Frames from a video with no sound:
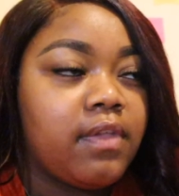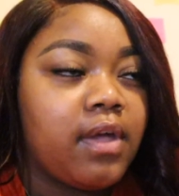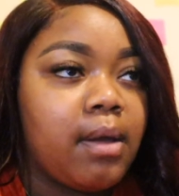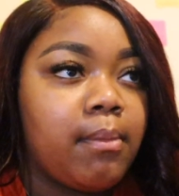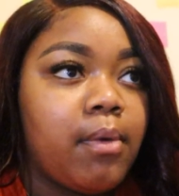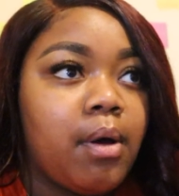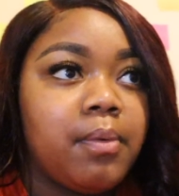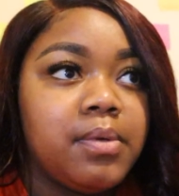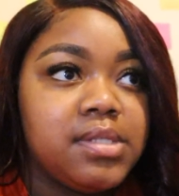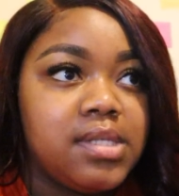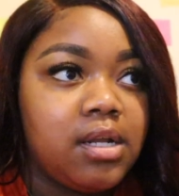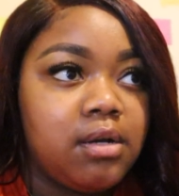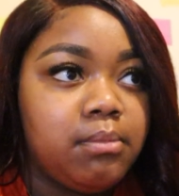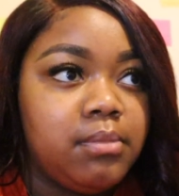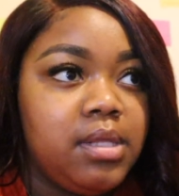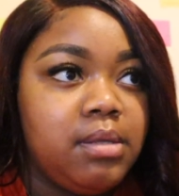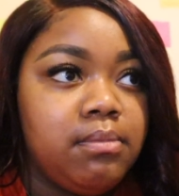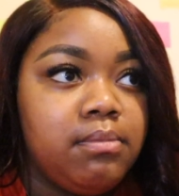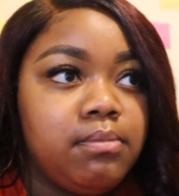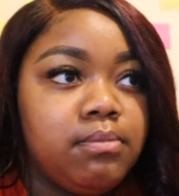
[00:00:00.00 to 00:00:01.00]
Like, I'm always down to
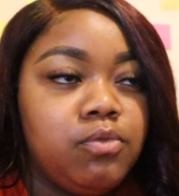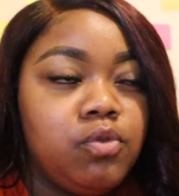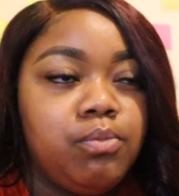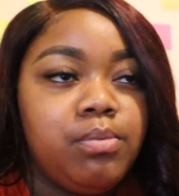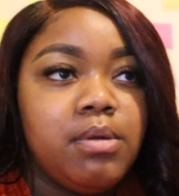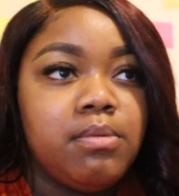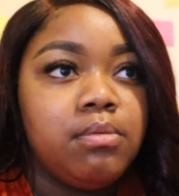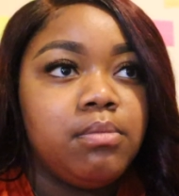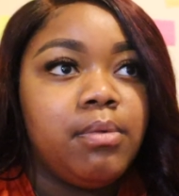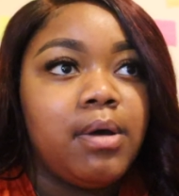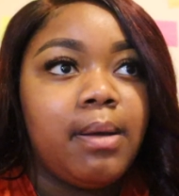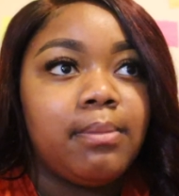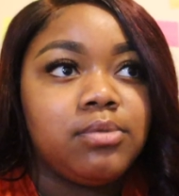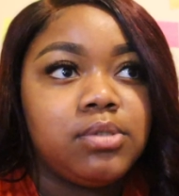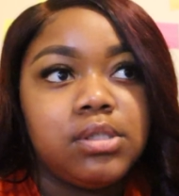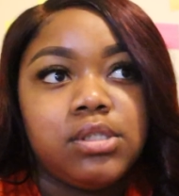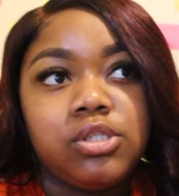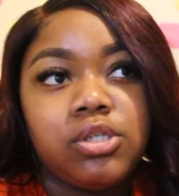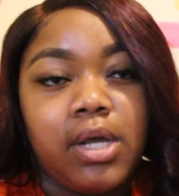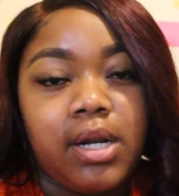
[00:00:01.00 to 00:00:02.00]
meet new people, but I'm
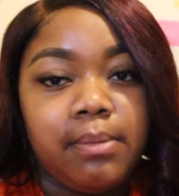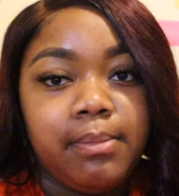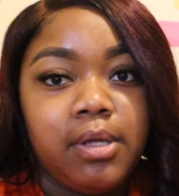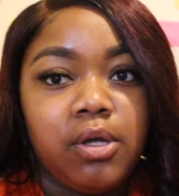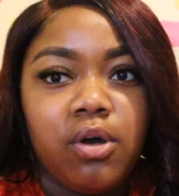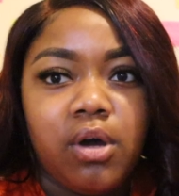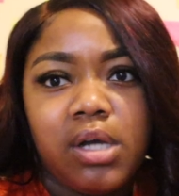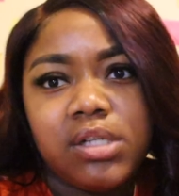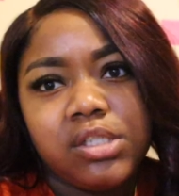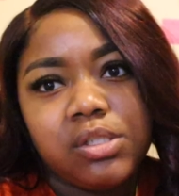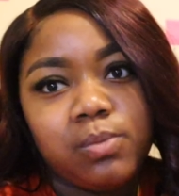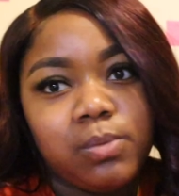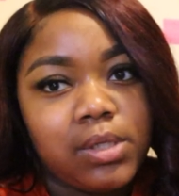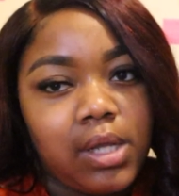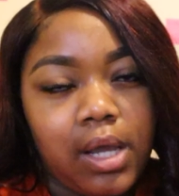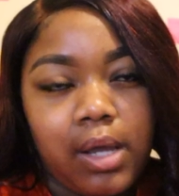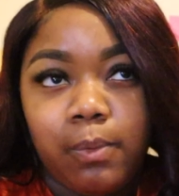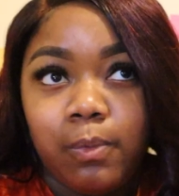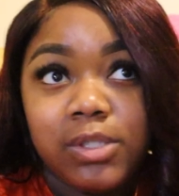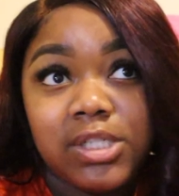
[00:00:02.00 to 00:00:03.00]
sure she's kind of be cautious,
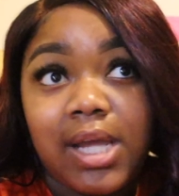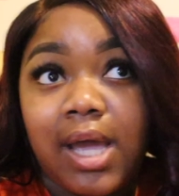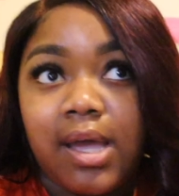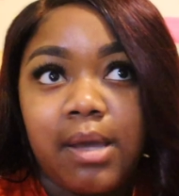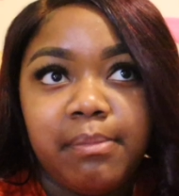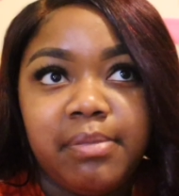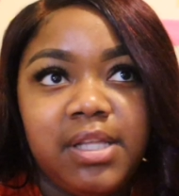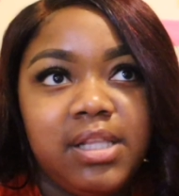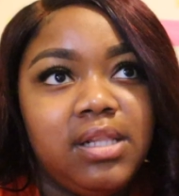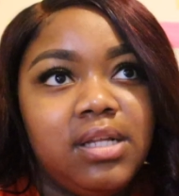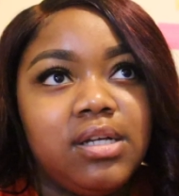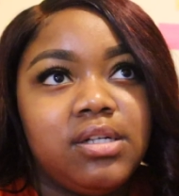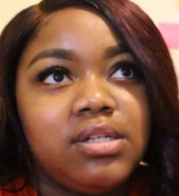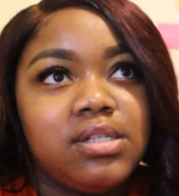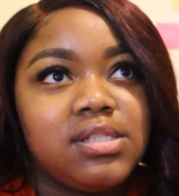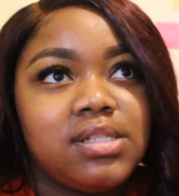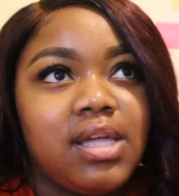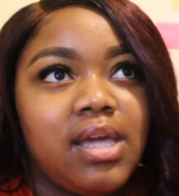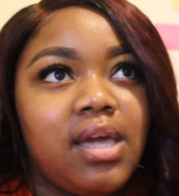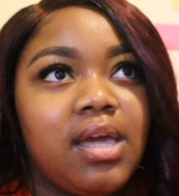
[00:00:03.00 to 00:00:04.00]
which I completely
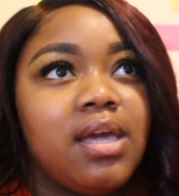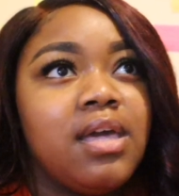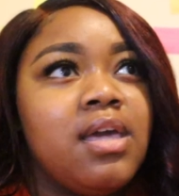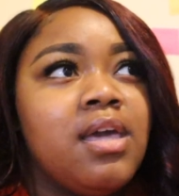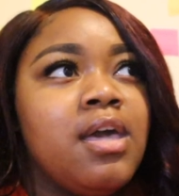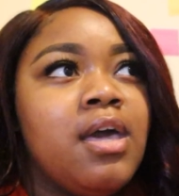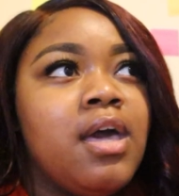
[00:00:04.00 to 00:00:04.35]
understand.